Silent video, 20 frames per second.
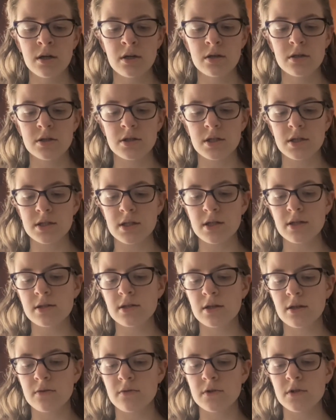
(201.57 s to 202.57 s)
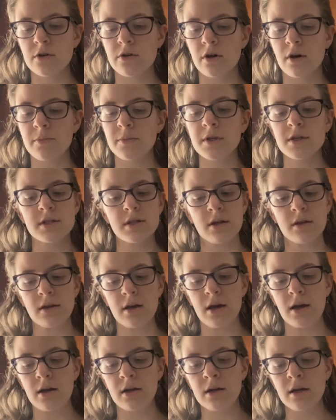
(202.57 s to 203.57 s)
Just as leaves soak up the
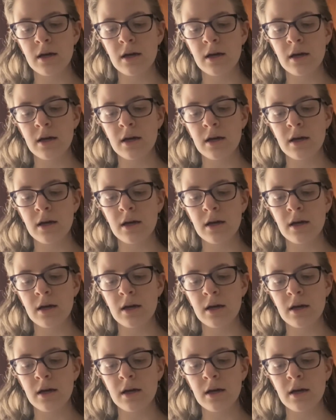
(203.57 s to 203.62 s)
sunlight,